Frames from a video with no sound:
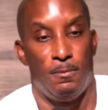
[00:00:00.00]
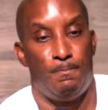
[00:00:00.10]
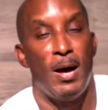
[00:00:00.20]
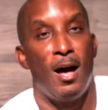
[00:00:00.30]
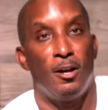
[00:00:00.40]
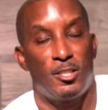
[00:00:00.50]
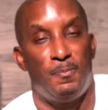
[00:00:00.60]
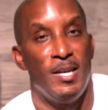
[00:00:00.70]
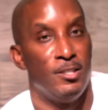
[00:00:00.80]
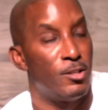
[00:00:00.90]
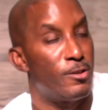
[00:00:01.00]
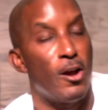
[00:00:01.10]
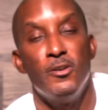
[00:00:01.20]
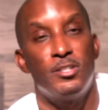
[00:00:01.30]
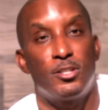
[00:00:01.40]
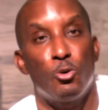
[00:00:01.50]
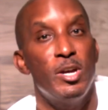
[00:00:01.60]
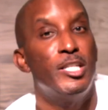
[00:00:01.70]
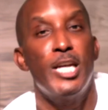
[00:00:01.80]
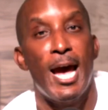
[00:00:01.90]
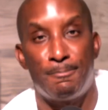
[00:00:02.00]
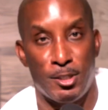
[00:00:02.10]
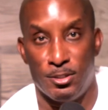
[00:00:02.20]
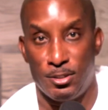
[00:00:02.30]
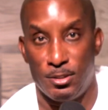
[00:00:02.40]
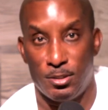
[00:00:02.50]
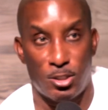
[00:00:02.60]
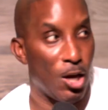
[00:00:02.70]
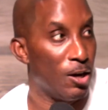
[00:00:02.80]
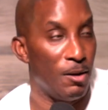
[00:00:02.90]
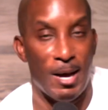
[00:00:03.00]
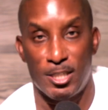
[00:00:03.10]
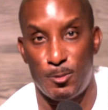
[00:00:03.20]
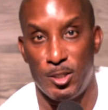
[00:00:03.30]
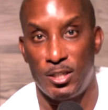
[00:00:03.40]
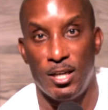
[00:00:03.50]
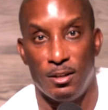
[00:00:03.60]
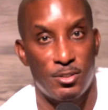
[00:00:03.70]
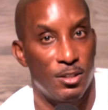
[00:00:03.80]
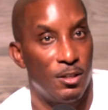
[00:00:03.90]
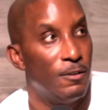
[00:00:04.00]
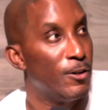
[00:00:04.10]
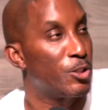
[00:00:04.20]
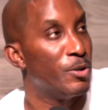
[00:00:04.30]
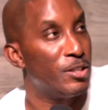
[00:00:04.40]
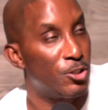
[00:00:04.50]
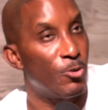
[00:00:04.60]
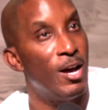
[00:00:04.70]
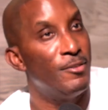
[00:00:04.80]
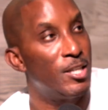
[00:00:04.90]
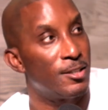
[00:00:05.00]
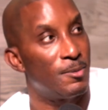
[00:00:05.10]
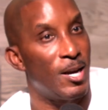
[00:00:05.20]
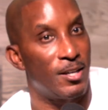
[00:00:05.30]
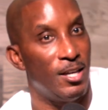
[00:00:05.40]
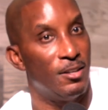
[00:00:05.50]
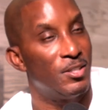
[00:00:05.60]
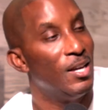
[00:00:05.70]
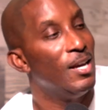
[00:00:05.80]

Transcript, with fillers: Paul spends thir- three chapters talking about spiritual gifts. First Corinthians 12, he talks about gifts.